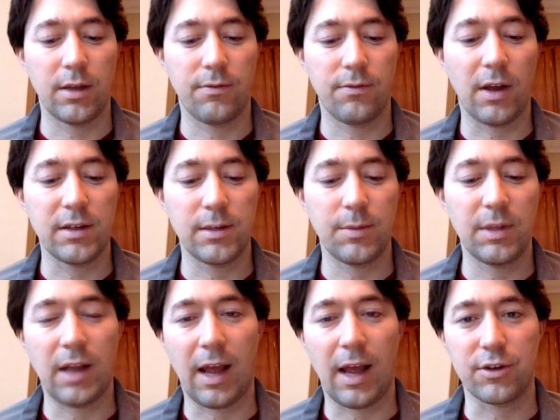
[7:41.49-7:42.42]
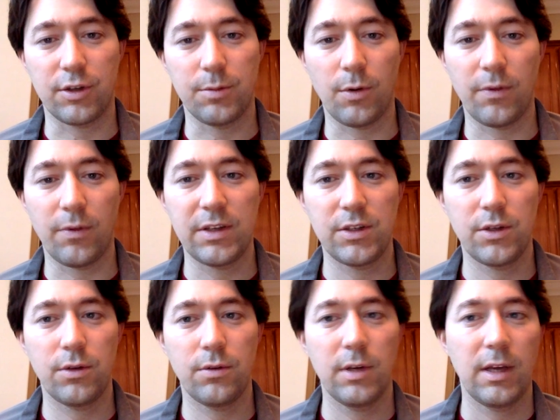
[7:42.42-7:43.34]
Like, find something that actually
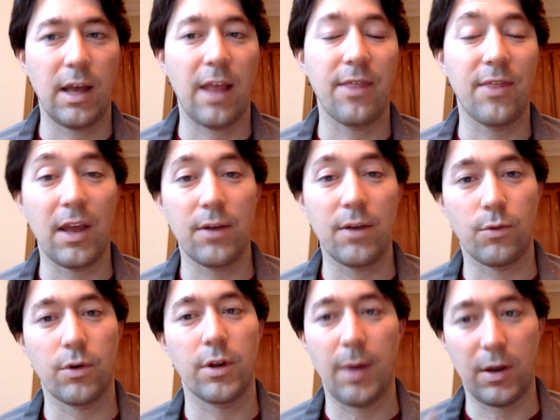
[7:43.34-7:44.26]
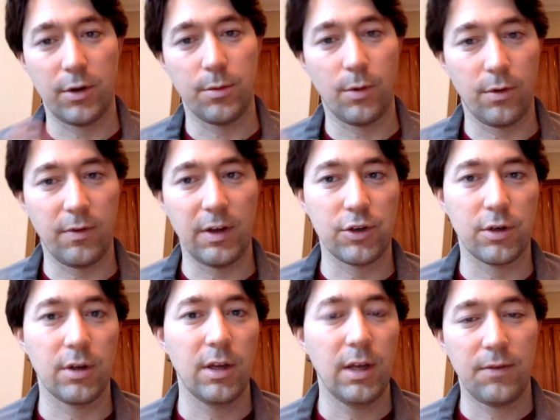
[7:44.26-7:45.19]
motivates you, and then worry about your
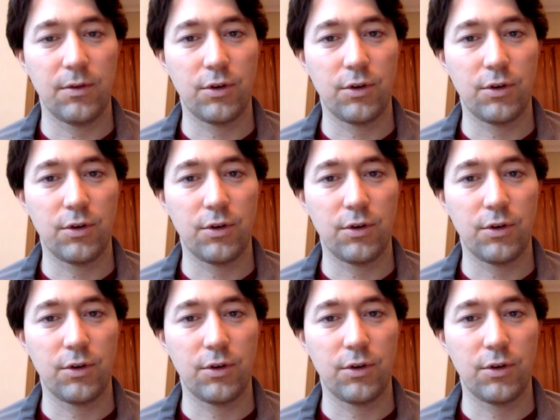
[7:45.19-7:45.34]
motivation.